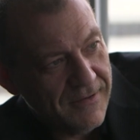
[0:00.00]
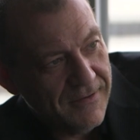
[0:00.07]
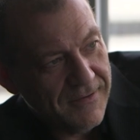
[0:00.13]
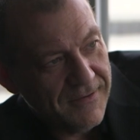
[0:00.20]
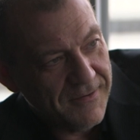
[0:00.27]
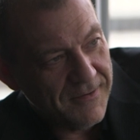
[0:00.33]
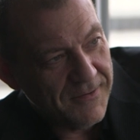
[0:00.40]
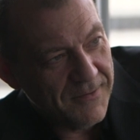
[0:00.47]

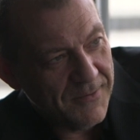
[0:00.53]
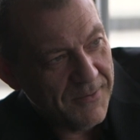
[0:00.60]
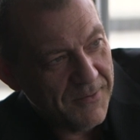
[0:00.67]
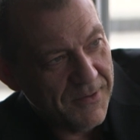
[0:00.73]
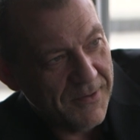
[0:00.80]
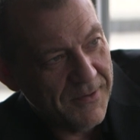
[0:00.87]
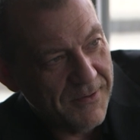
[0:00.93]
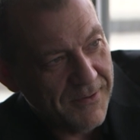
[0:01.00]
I
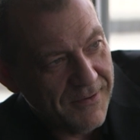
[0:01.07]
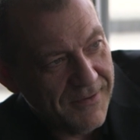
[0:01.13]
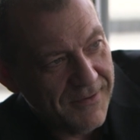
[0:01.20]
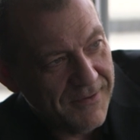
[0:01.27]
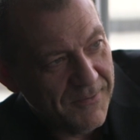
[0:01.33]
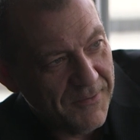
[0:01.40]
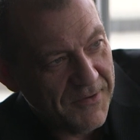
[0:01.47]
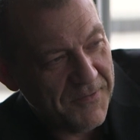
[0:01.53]
don't
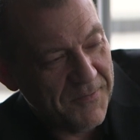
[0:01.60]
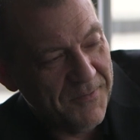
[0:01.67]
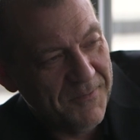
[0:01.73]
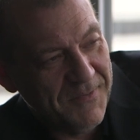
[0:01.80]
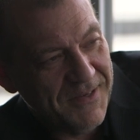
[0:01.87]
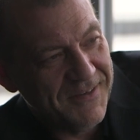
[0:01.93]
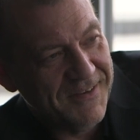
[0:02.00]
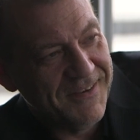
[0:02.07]
think we'll lose
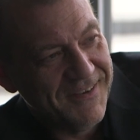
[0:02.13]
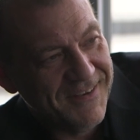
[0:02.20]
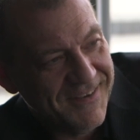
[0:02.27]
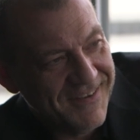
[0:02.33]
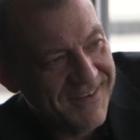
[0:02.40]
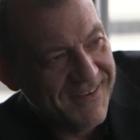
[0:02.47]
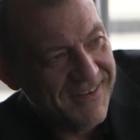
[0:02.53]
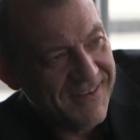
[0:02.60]
by more than
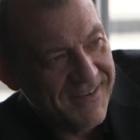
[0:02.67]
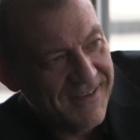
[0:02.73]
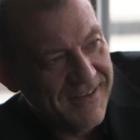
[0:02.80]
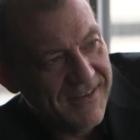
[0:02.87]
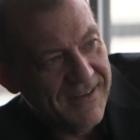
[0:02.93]
23.